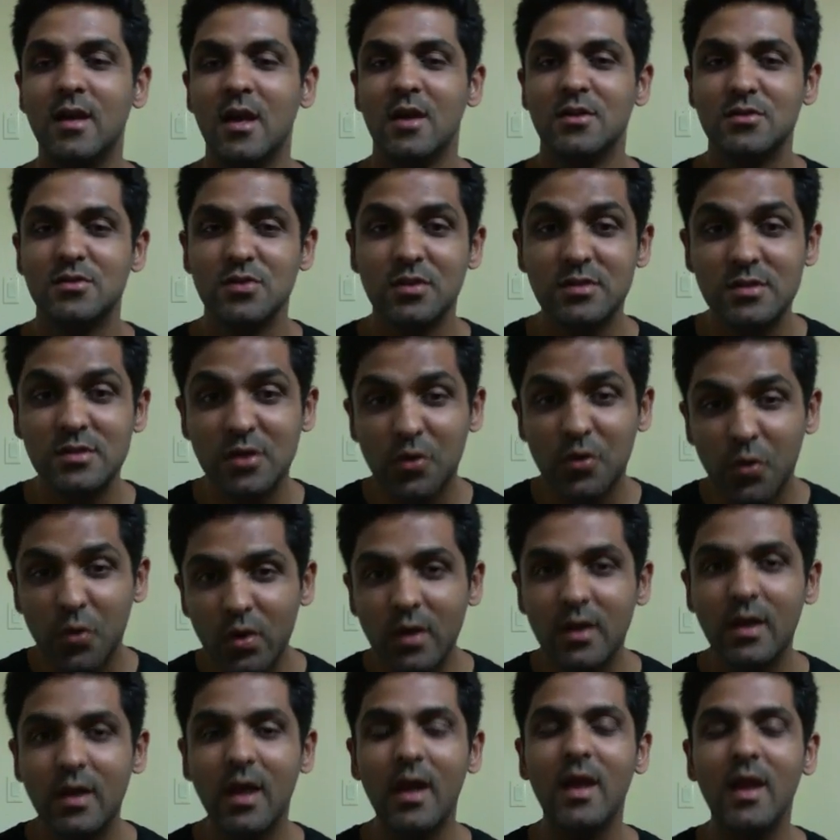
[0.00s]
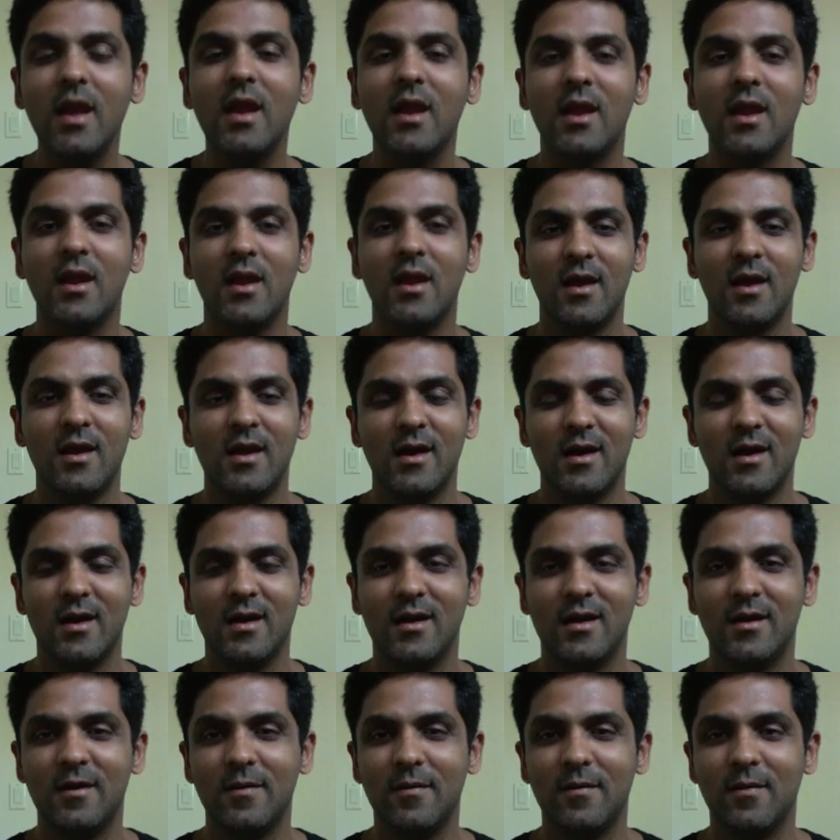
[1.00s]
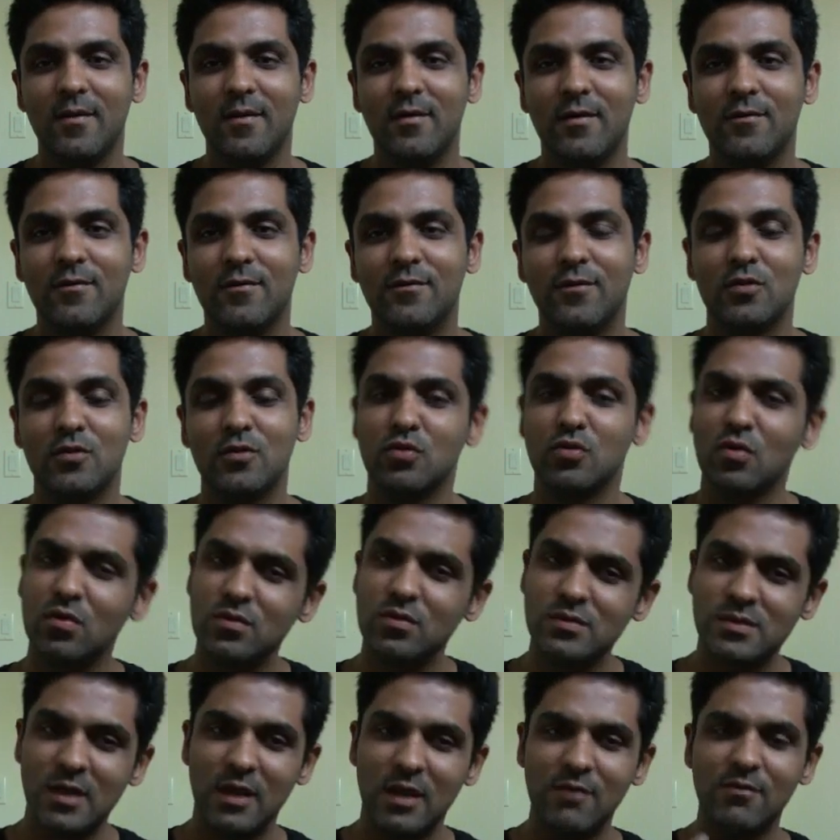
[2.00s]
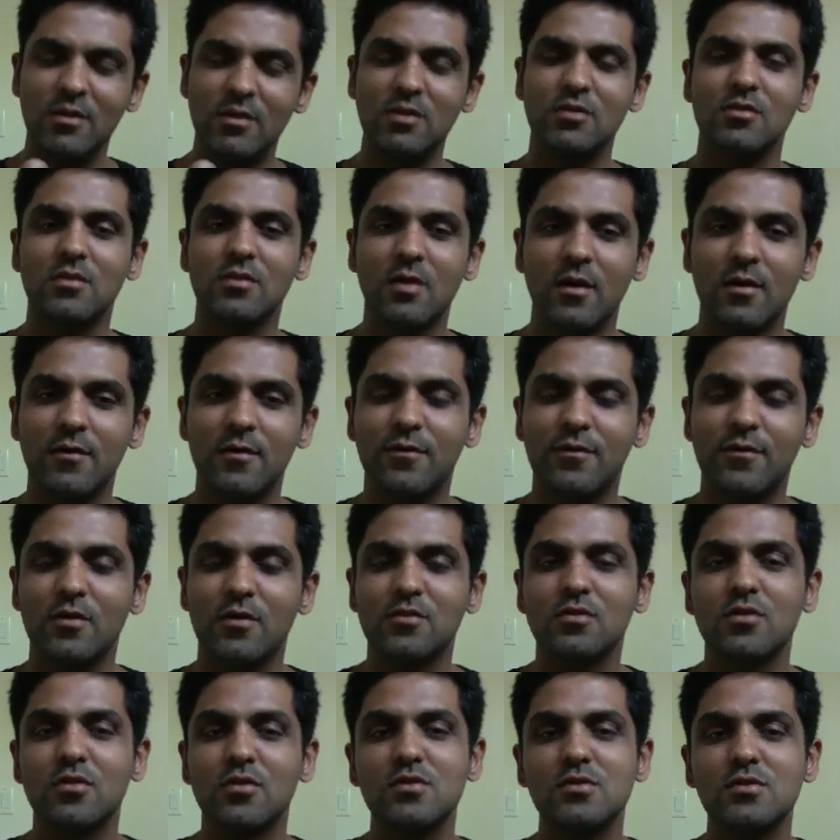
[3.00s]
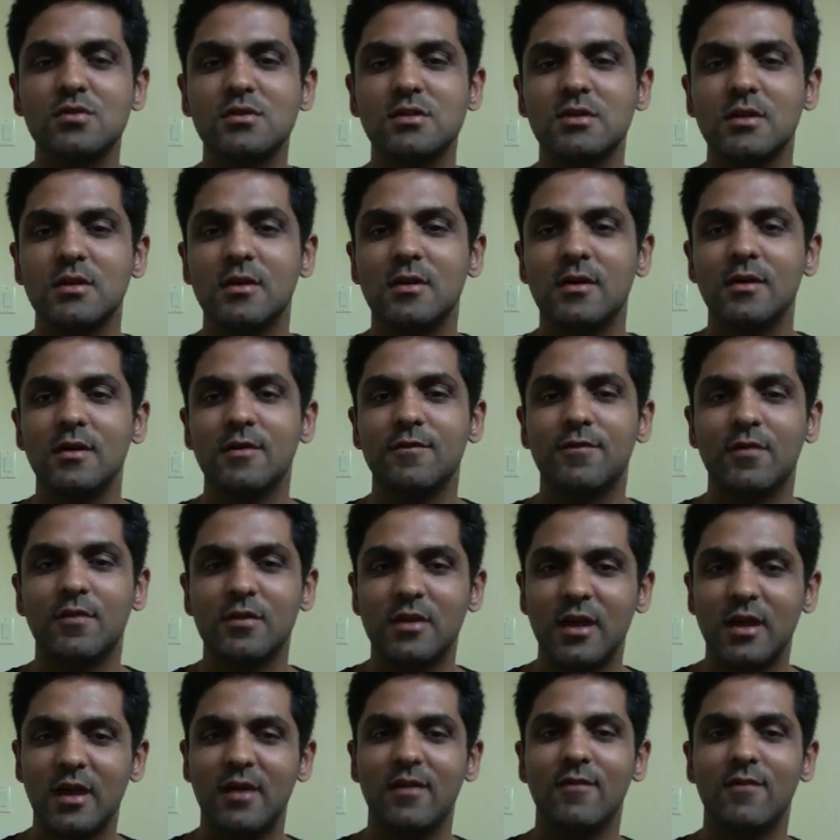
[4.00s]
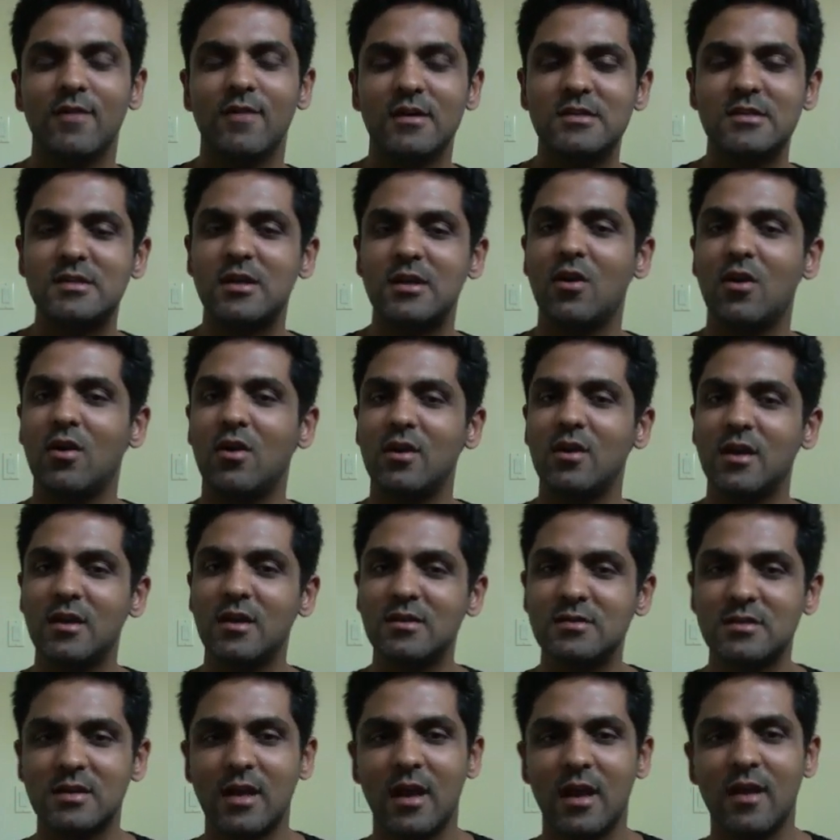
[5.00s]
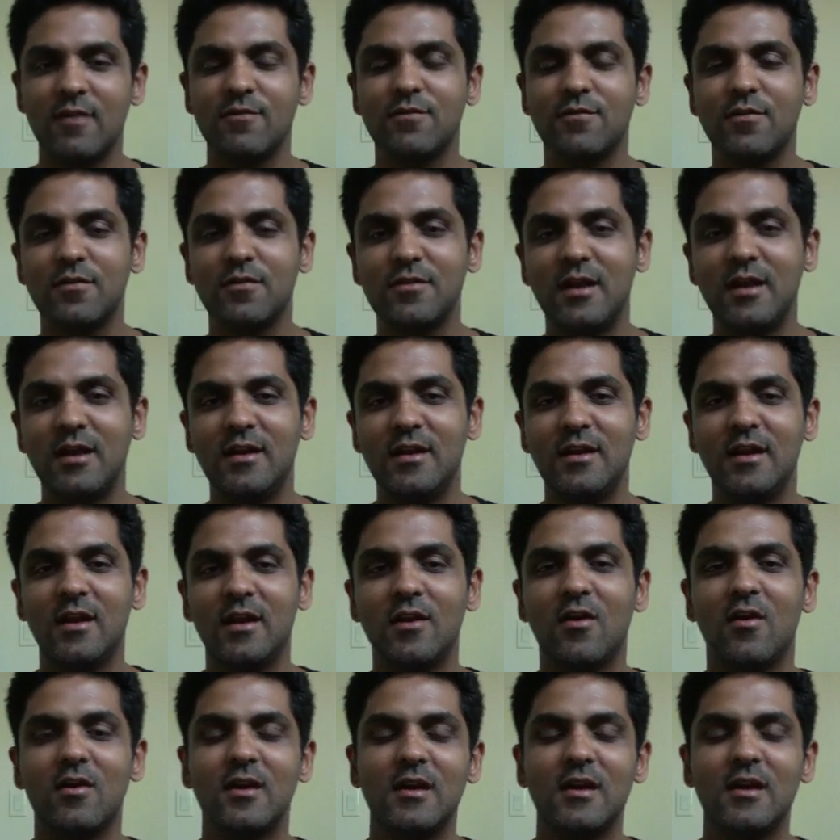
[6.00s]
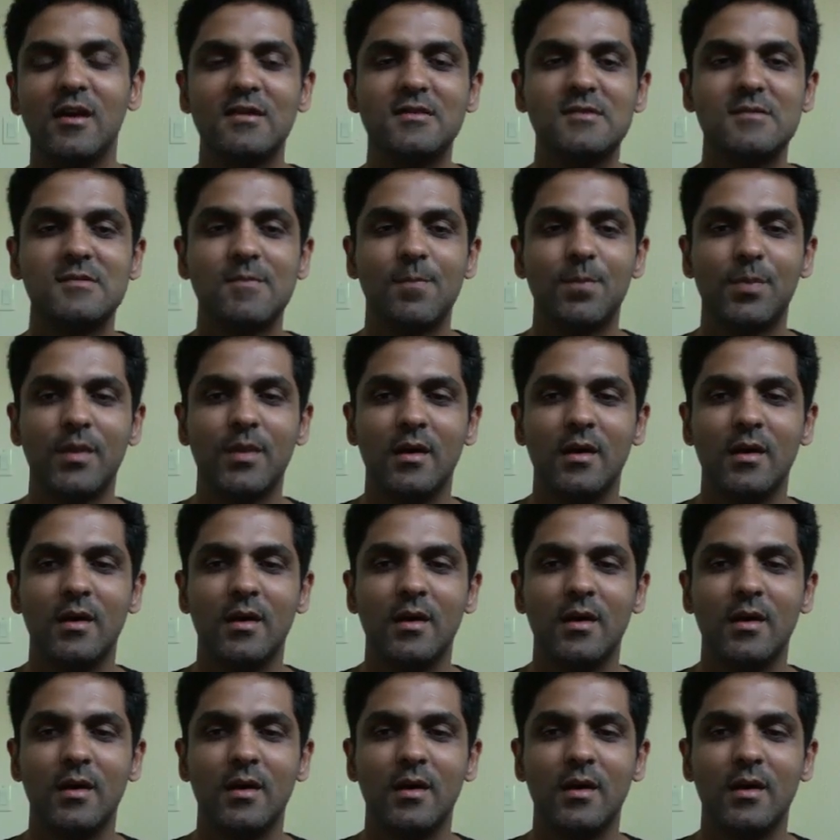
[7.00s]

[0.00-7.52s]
So it's a good day for those, even for the Western audience and for the Indian audience.